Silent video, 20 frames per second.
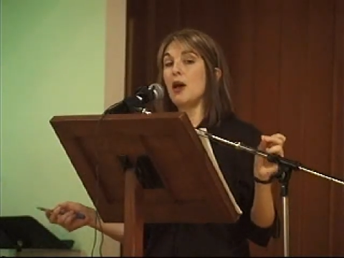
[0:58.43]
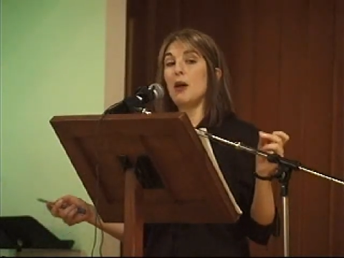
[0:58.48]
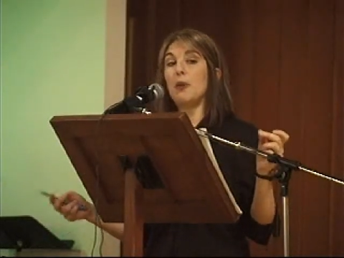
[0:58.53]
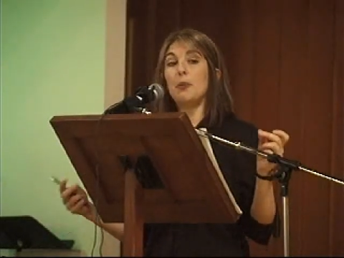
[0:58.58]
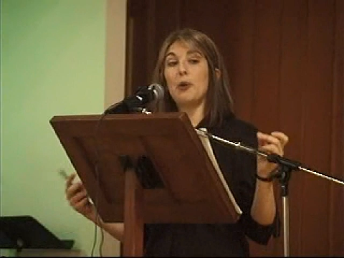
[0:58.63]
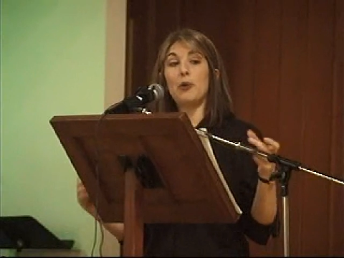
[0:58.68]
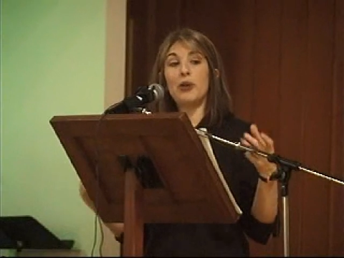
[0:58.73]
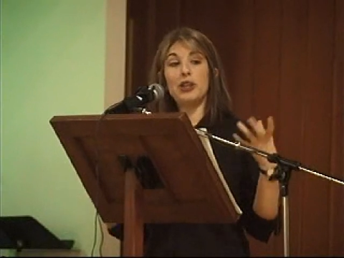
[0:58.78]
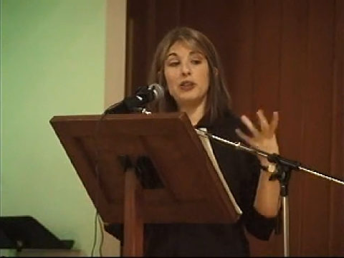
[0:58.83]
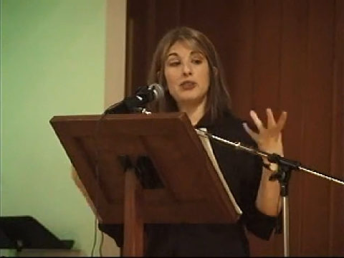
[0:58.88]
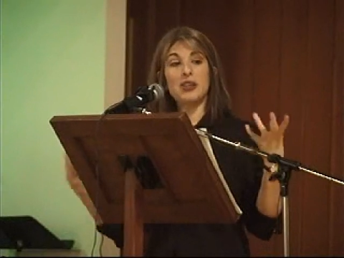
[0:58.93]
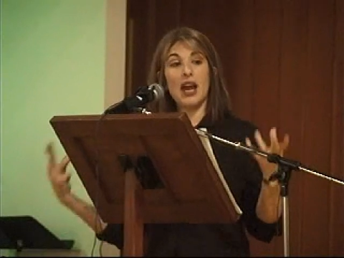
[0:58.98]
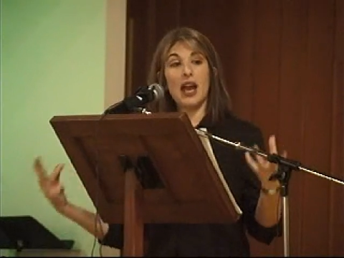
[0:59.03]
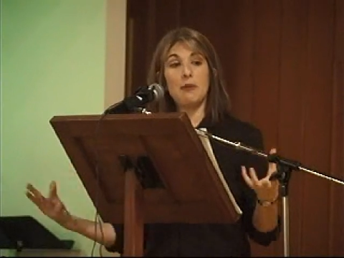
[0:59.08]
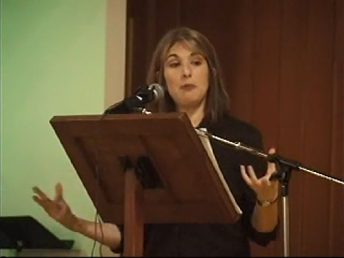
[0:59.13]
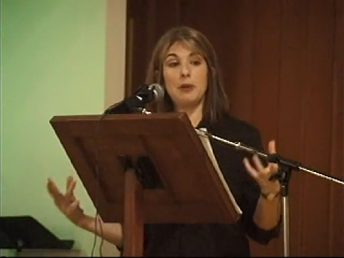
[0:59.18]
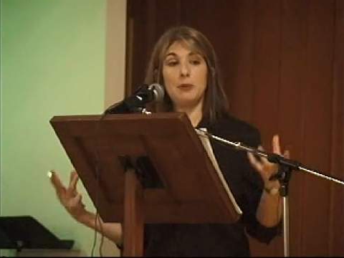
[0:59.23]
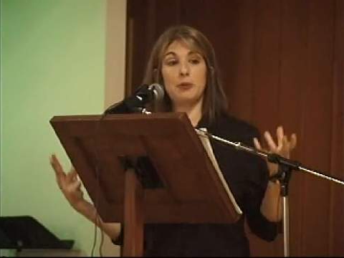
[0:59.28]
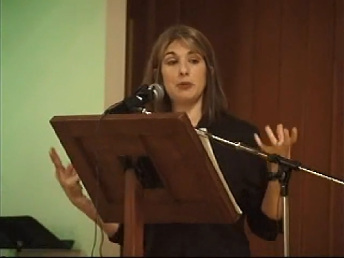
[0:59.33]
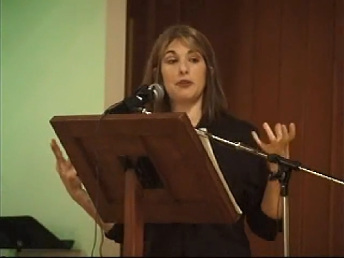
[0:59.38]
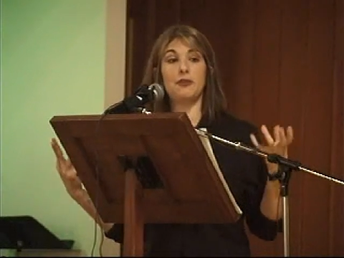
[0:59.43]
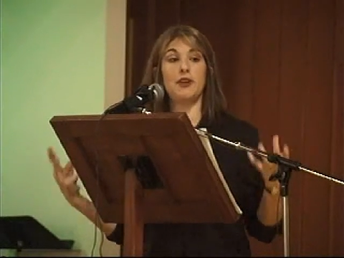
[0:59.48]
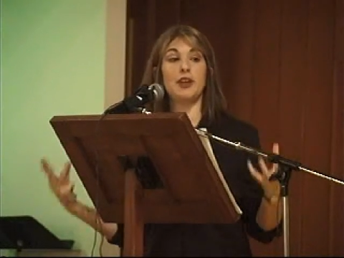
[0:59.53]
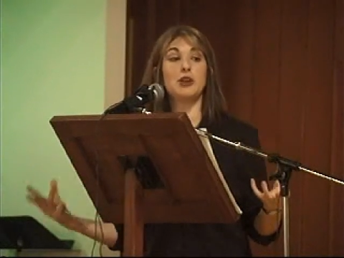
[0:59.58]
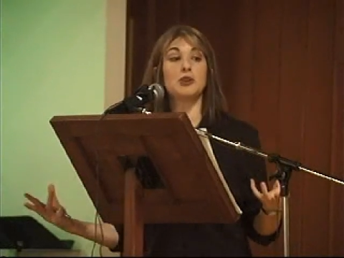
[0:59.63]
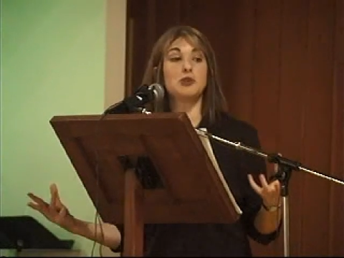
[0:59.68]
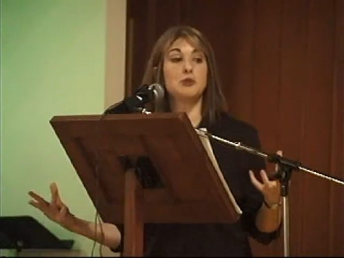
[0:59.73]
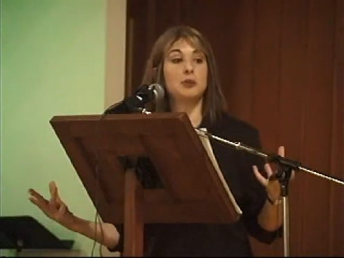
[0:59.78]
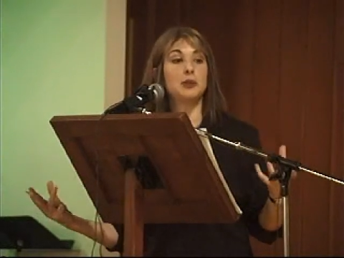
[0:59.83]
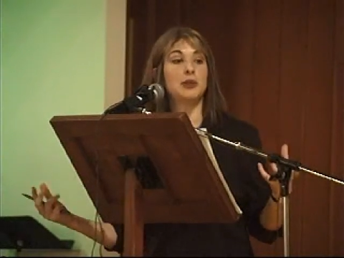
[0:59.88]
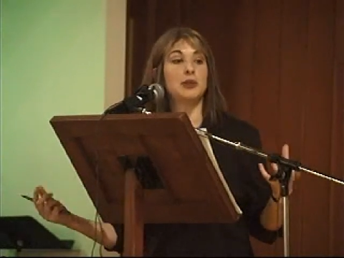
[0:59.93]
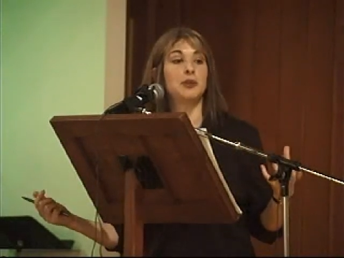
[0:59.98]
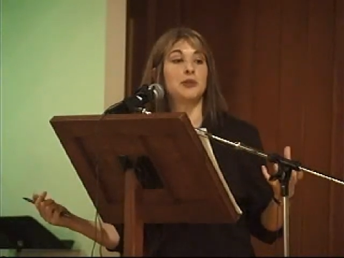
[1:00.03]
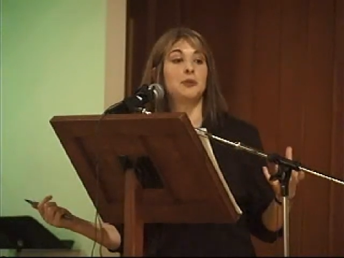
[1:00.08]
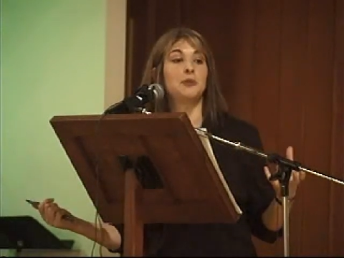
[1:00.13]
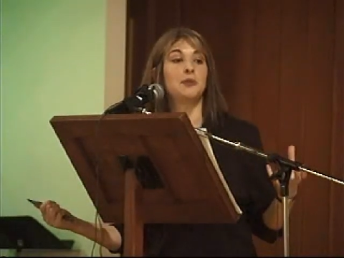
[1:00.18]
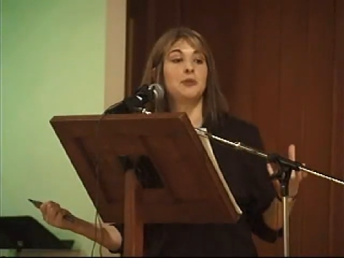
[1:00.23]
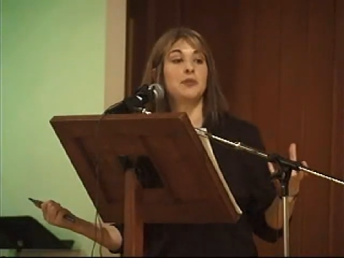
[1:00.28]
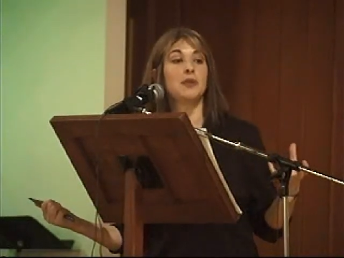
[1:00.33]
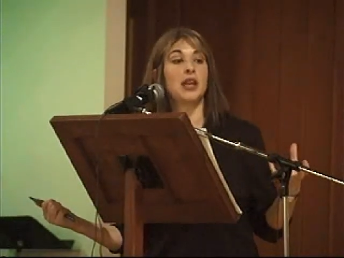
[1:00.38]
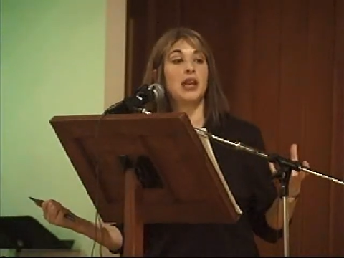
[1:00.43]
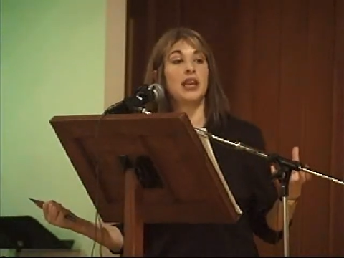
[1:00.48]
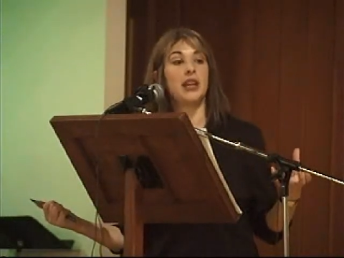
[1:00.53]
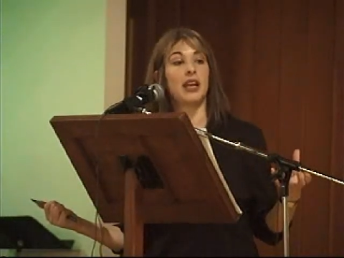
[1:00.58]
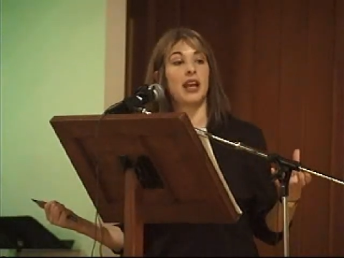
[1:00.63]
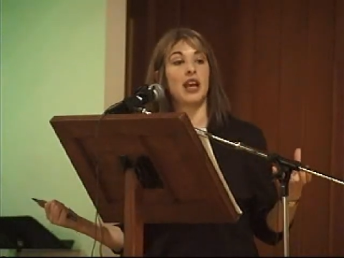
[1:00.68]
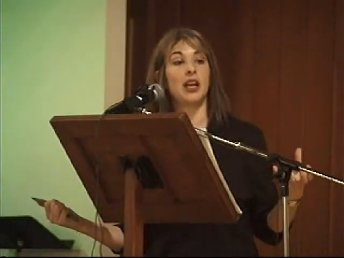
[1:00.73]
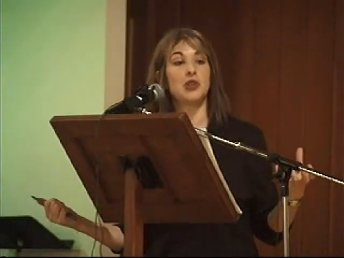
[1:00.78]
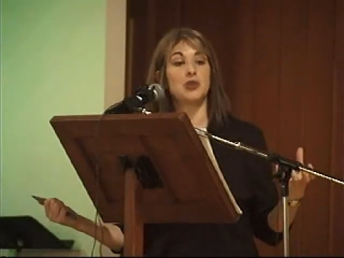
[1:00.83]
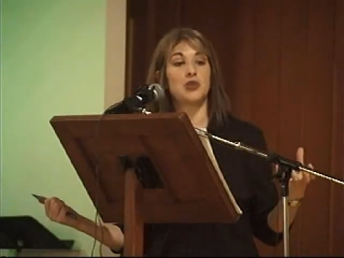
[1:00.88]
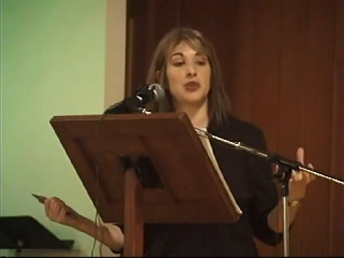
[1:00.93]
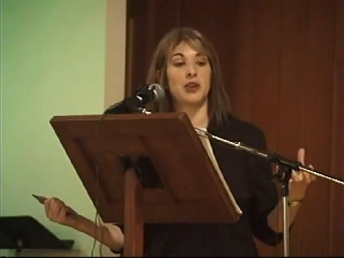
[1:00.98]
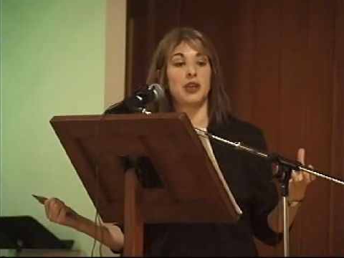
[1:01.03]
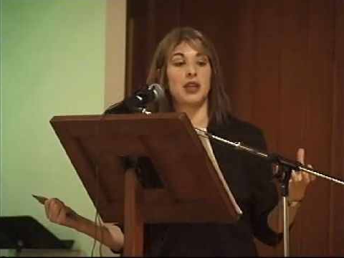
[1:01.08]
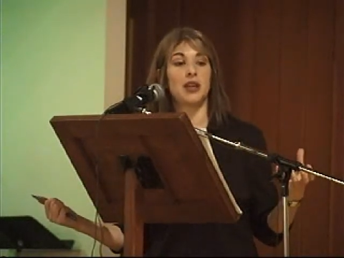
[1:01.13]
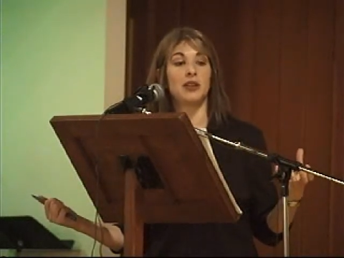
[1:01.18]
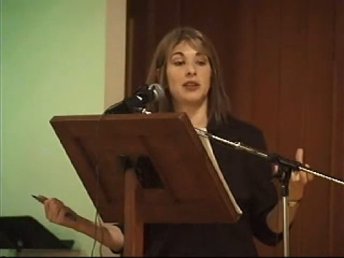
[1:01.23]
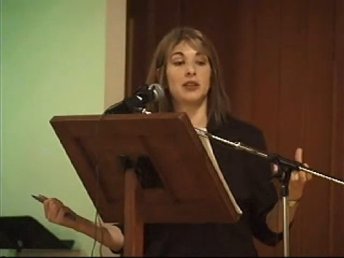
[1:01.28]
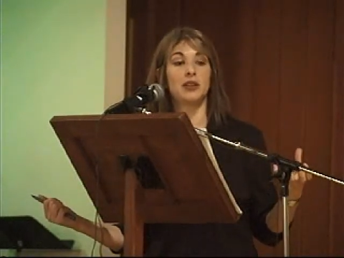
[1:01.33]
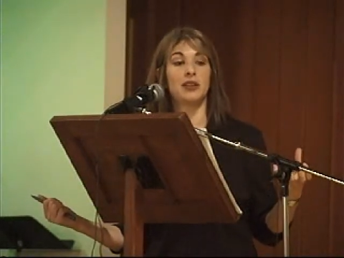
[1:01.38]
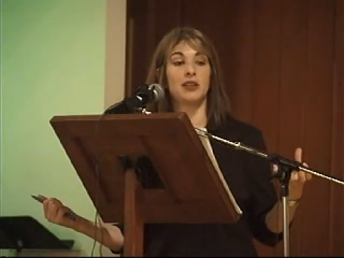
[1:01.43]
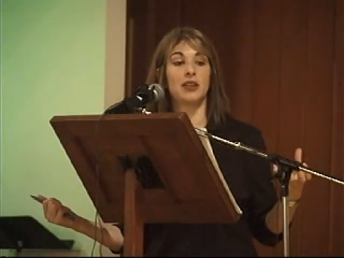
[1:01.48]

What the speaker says: But when you dye people's fingers blue in a country